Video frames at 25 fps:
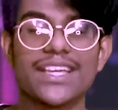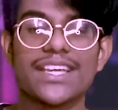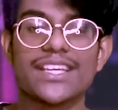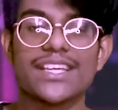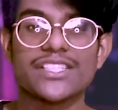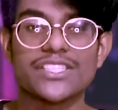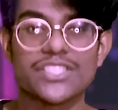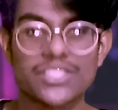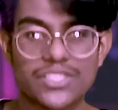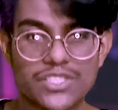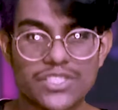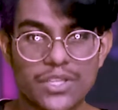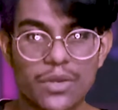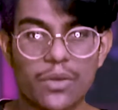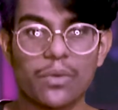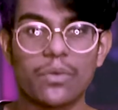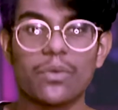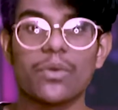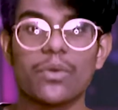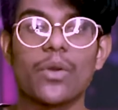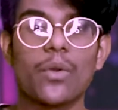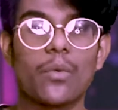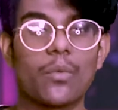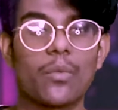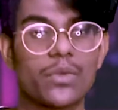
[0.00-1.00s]
So
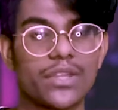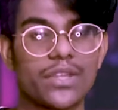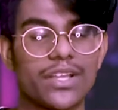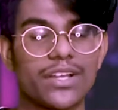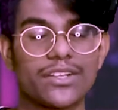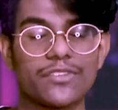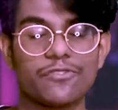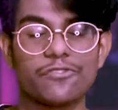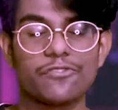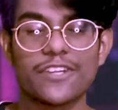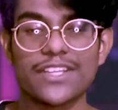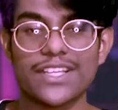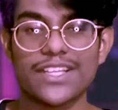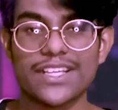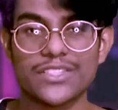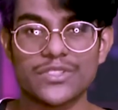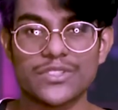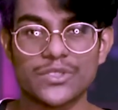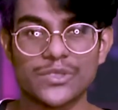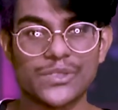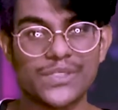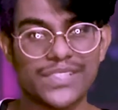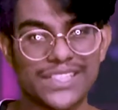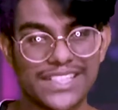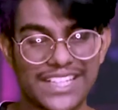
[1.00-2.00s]
without further
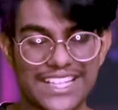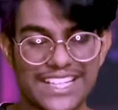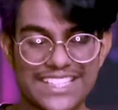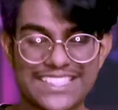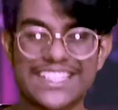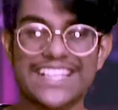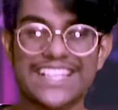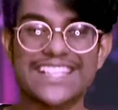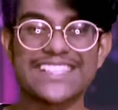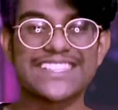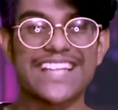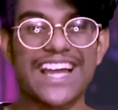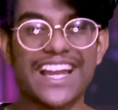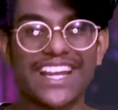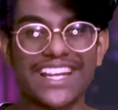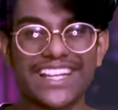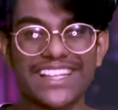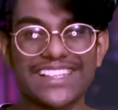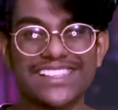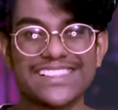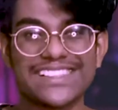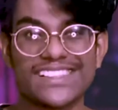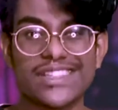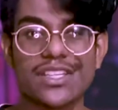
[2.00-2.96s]
ado, let's get started.